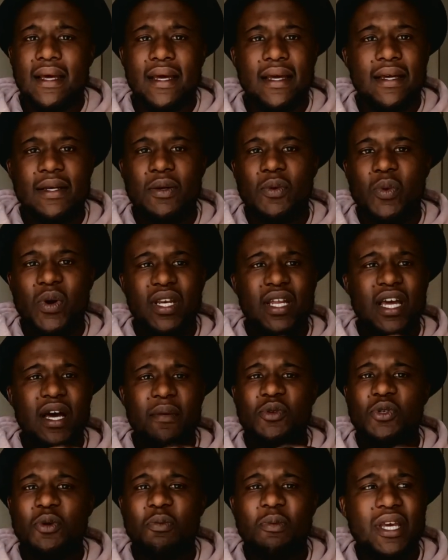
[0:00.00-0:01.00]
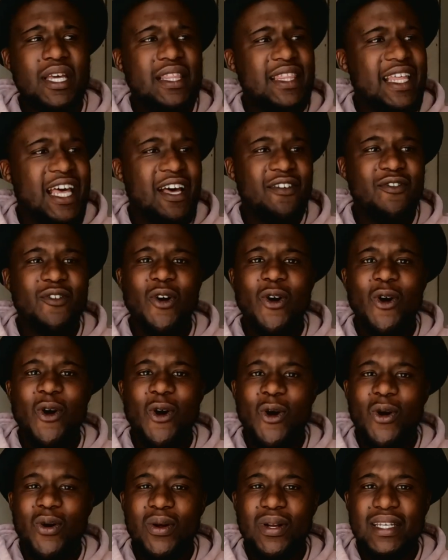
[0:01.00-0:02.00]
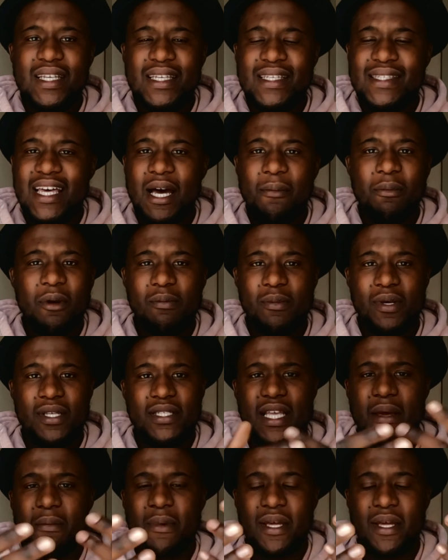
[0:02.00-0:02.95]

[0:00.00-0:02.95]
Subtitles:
Like, when it comes to milk, they have all this type of milk.